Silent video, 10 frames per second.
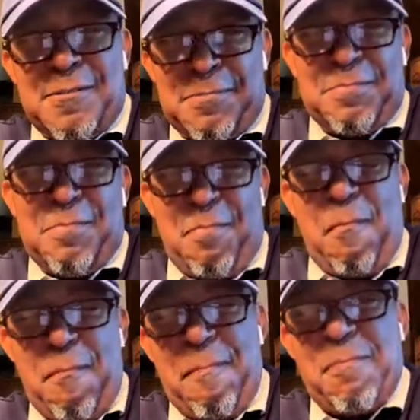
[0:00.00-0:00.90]

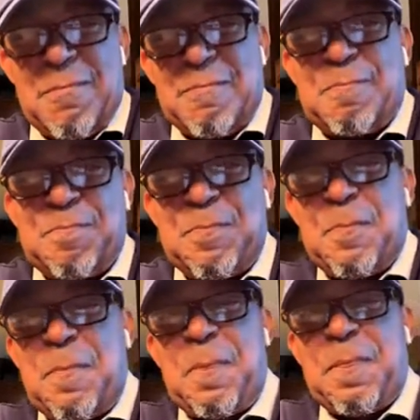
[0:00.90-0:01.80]
You talk
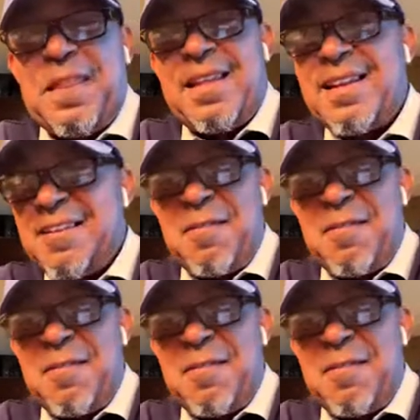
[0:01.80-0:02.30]
about work time,